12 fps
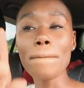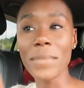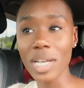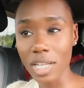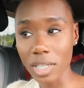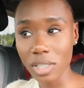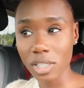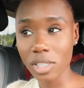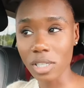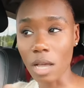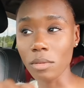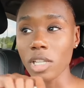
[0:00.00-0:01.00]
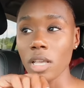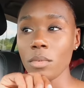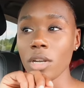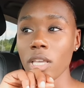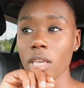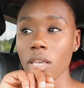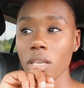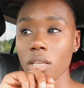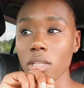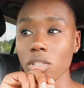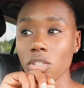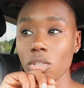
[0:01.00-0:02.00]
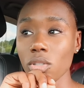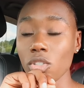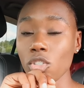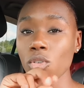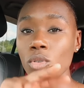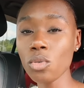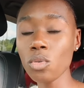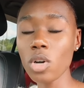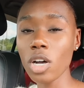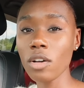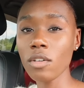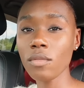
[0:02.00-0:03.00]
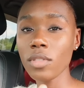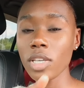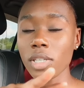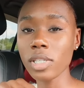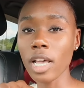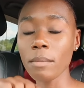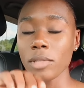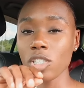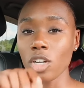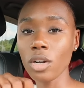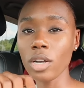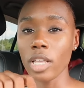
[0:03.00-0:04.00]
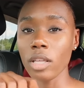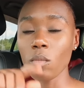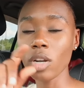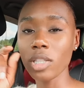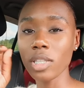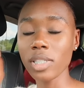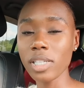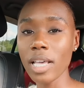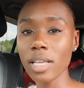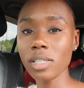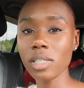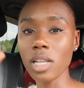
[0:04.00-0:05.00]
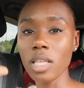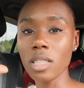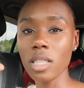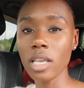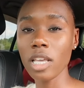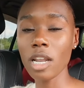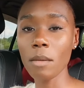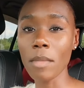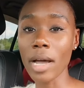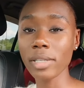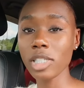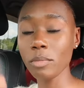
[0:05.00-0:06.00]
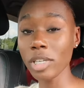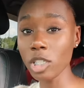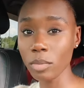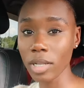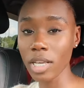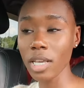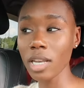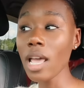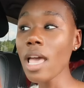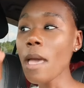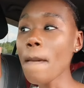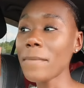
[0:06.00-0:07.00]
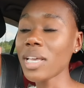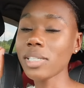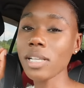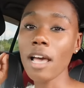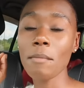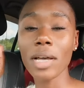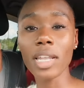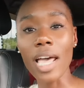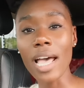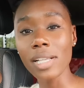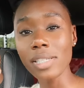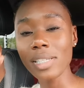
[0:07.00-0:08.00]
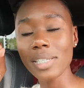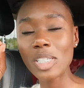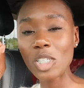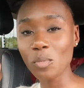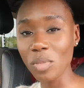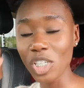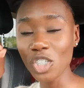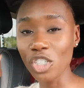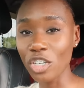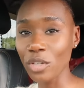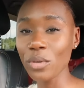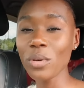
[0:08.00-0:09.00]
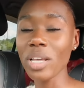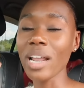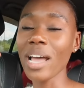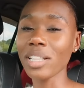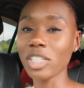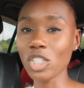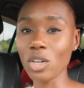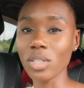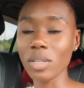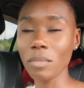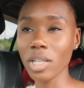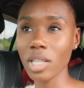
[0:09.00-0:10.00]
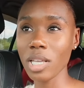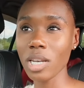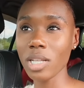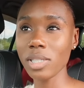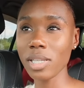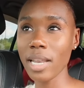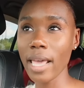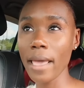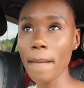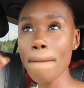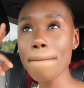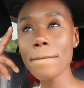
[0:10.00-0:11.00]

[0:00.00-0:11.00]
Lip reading: but I was able to get 2 of the assignments turned in, one at the test and then my speech plan, because I had my last speech due and I had to turn the plan in today.